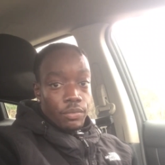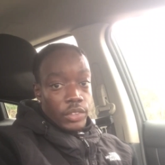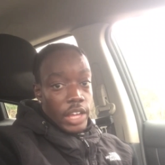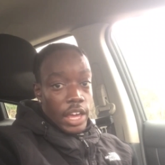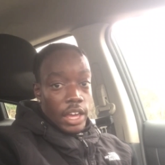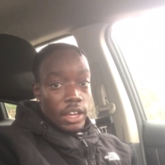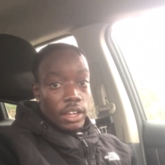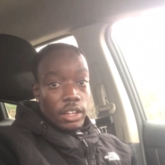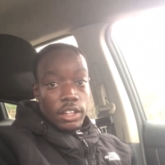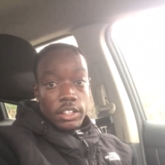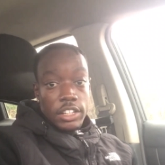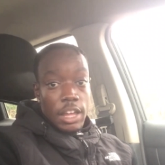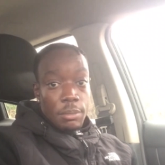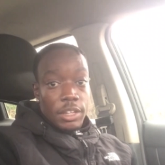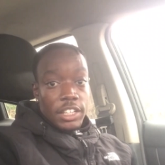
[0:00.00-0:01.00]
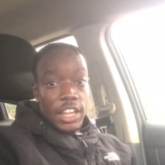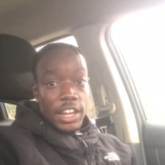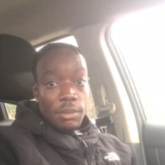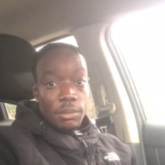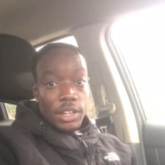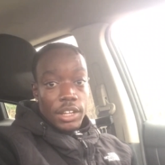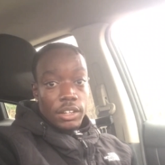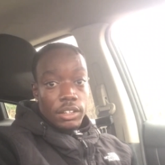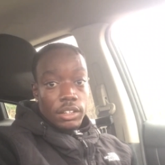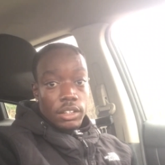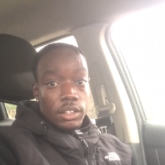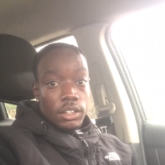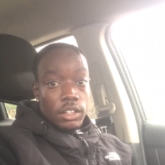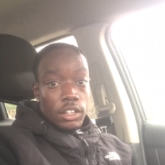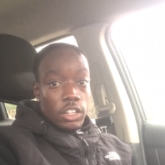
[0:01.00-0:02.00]
hey, let me let them in.
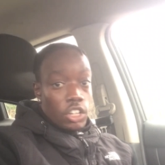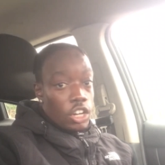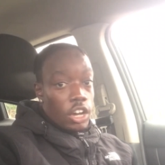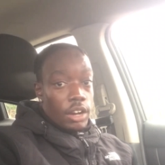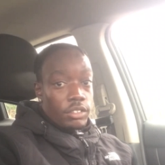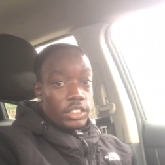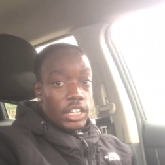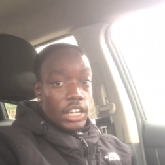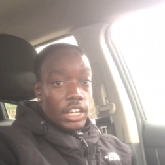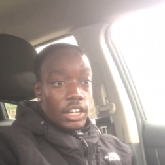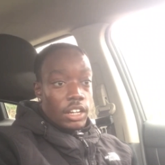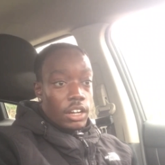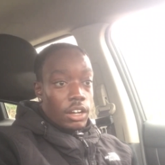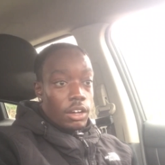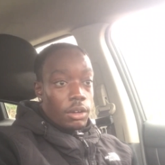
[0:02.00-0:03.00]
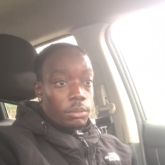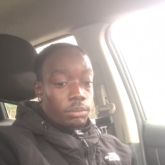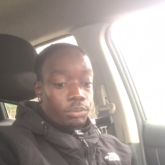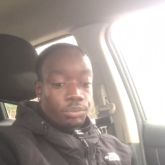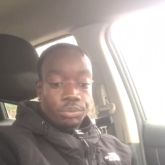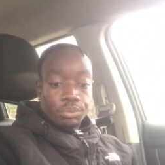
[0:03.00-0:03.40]
You know what I'm saying? Um,